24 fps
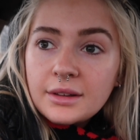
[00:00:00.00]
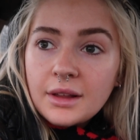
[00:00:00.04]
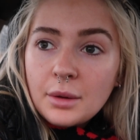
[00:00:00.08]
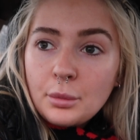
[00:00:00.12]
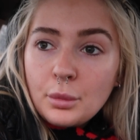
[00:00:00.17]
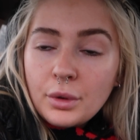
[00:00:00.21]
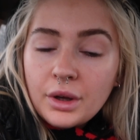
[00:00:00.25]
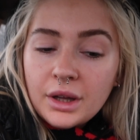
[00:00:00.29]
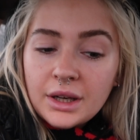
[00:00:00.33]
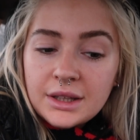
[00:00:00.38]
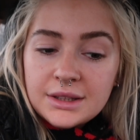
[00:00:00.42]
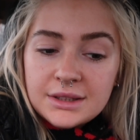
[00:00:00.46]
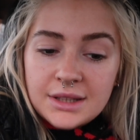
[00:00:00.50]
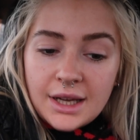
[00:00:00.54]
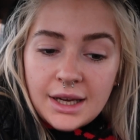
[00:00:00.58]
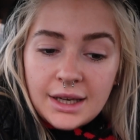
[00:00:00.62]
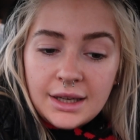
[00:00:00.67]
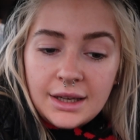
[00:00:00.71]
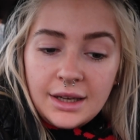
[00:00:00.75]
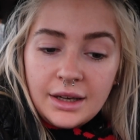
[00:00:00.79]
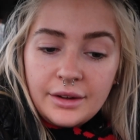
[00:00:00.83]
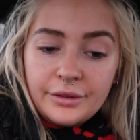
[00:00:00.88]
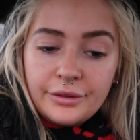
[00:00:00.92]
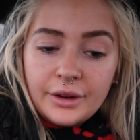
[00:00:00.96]
Then we're gonna take
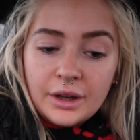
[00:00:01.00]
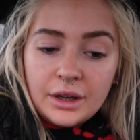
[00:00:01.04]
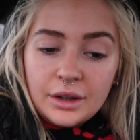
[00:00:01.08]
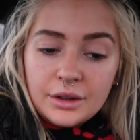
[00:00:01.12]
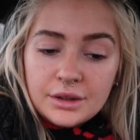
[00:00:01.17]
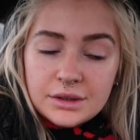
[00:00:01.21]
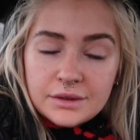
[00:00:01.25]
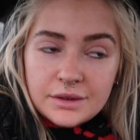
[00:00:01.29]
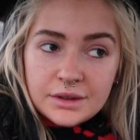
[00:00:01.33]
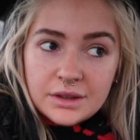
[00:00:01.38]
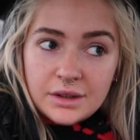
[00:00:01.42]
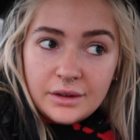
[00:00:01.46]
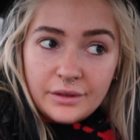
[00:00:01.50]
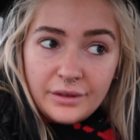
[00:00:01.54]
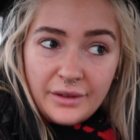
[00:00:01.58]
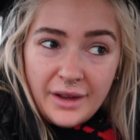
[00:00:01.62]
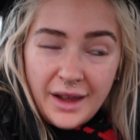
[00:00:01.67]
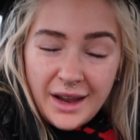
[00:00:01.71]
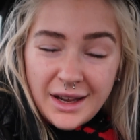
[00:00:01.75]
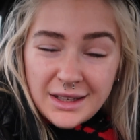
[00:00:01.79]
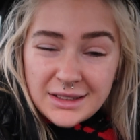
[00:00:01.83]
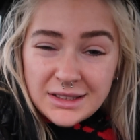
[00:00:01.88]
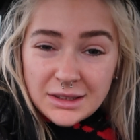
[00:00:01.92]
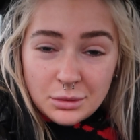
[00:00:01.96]
Lilith and Luther to the
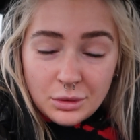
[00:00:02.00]
vet.